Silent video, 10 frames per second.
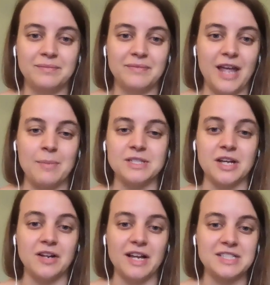
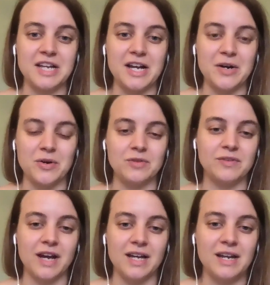Amazon Alexa or you've
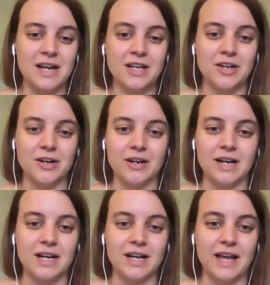got your
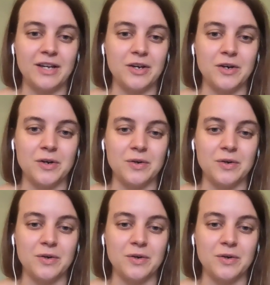Echo